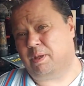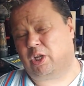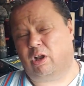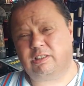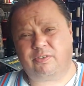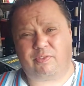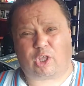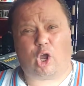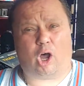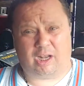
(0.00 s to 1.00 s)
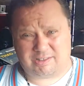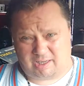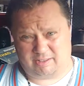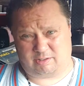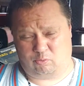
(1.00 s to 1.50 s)
because of the
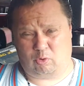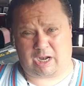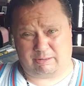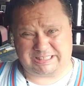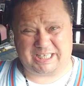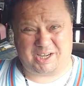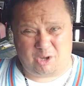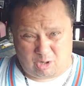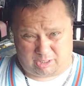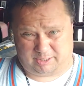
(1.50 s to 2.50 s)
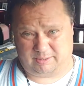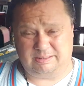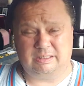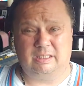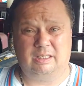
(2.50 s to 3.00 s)
content of what I was hearing,
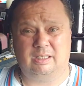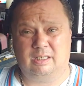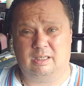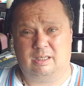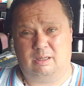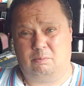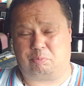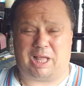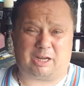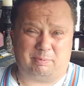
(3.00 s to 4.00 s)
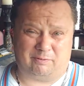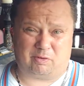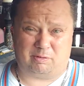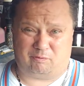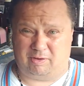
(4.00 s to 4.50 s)
black
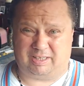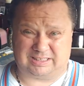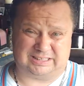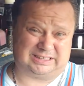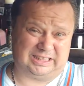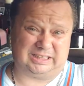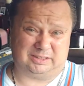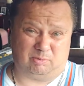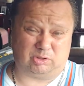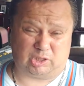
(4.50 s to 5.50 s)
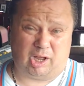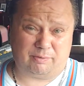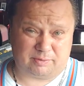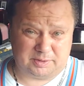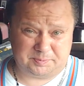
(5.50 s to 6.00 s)
men from the 50s and 60s most
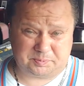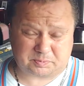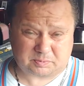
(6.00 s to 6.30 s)
often,